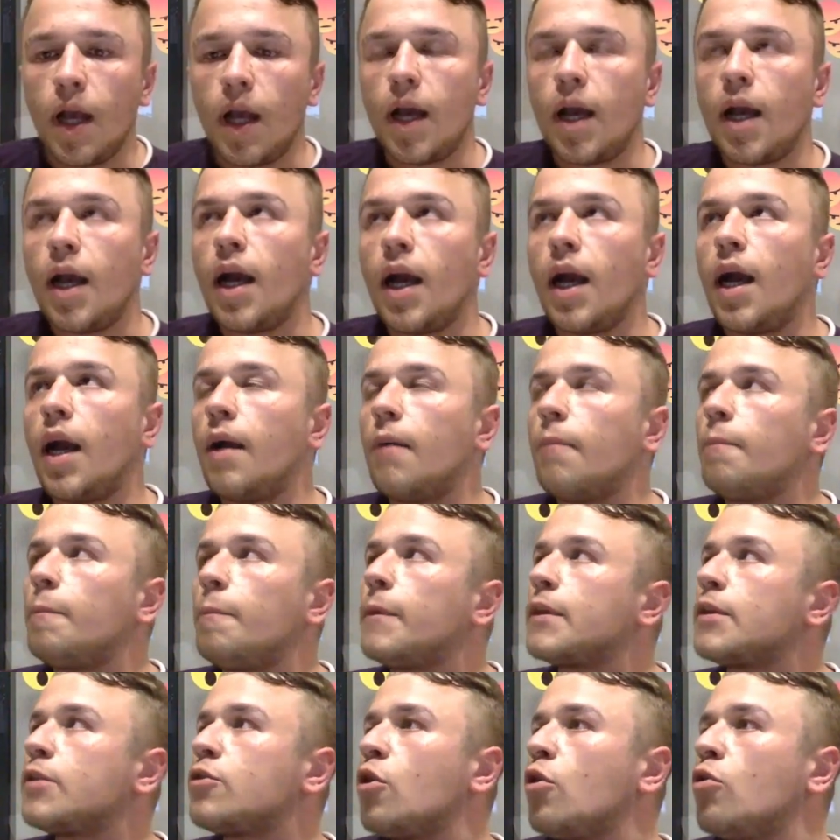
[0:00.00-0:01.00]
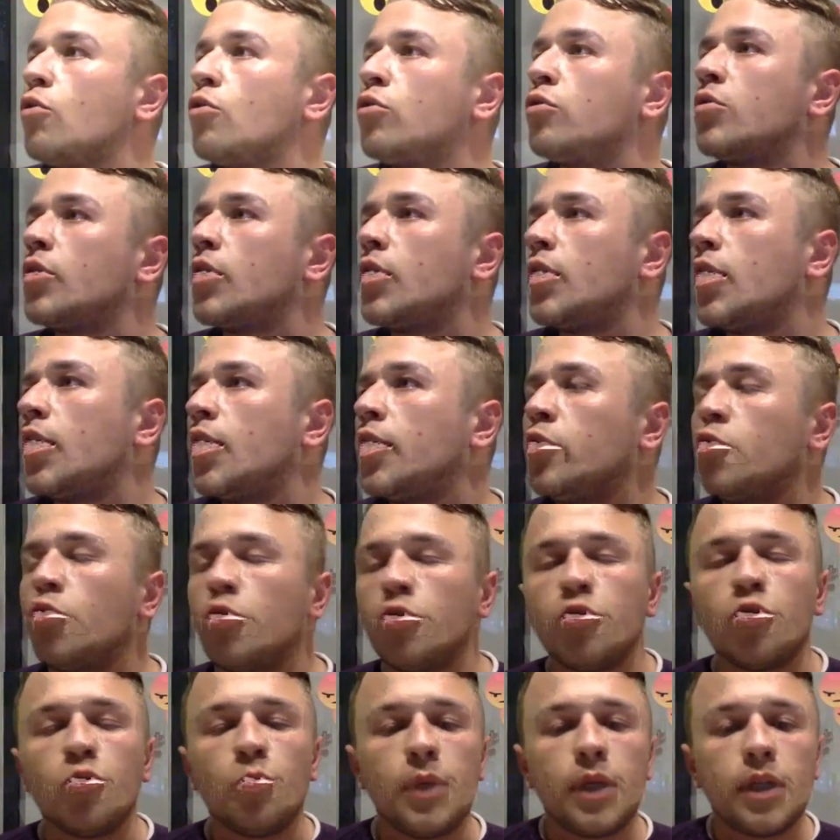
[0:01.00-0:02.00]
Um, so uh, you,
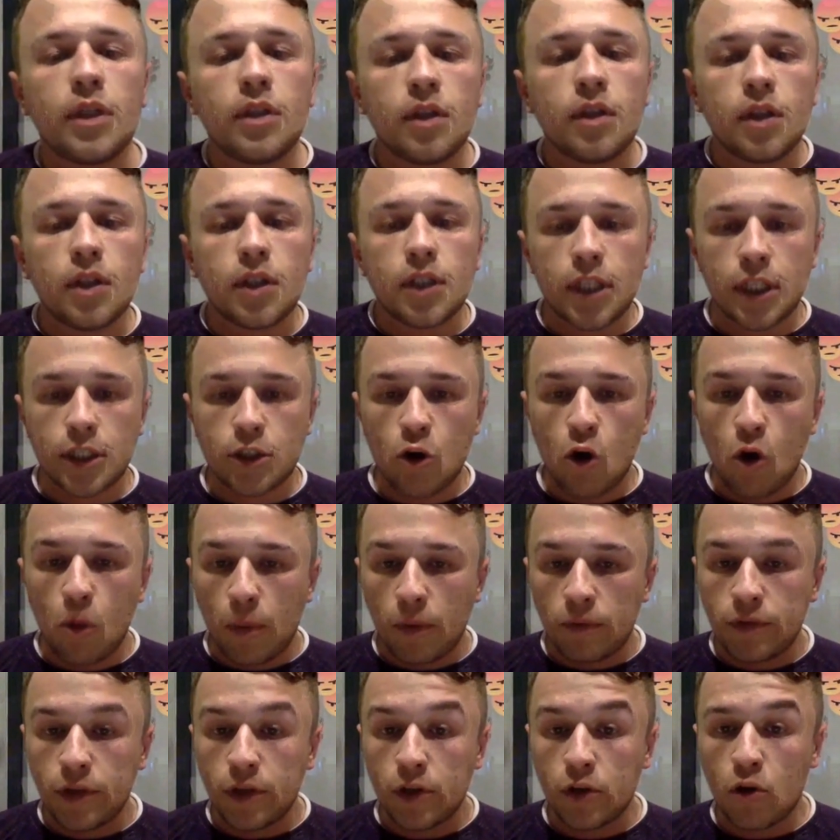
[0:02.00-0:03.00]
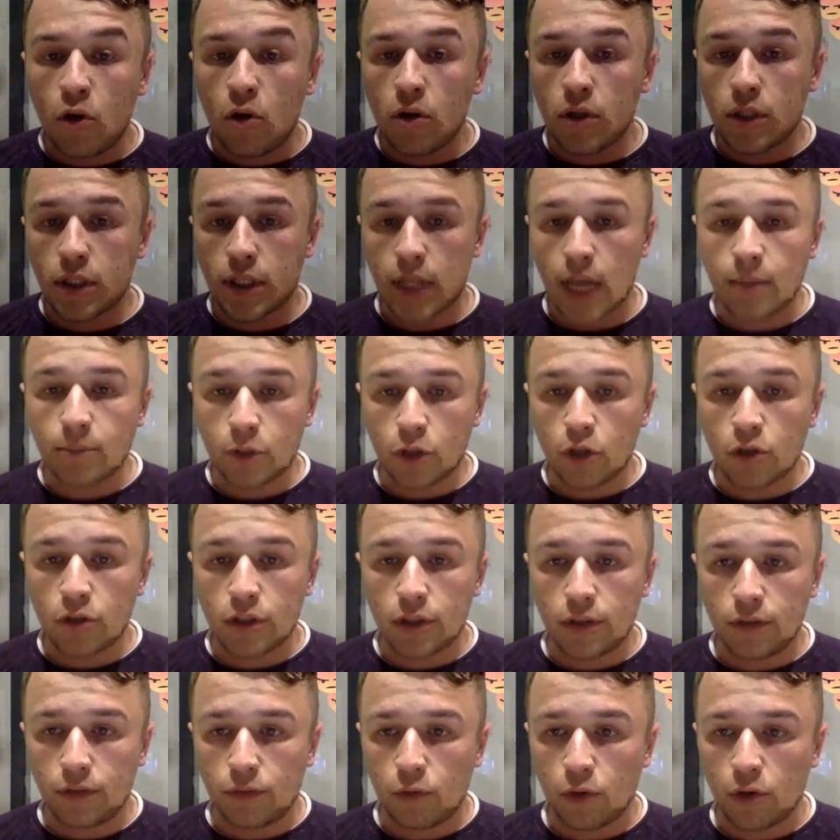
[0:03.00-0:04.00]
you mean the scope of the roles I'm
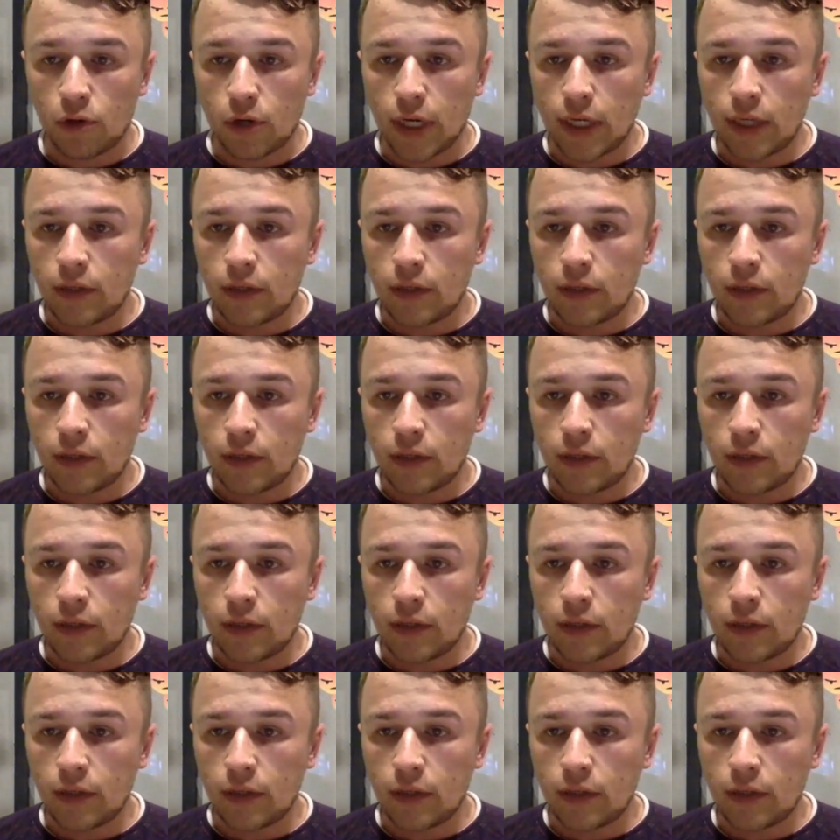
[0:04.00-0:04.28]
sourcing for, right?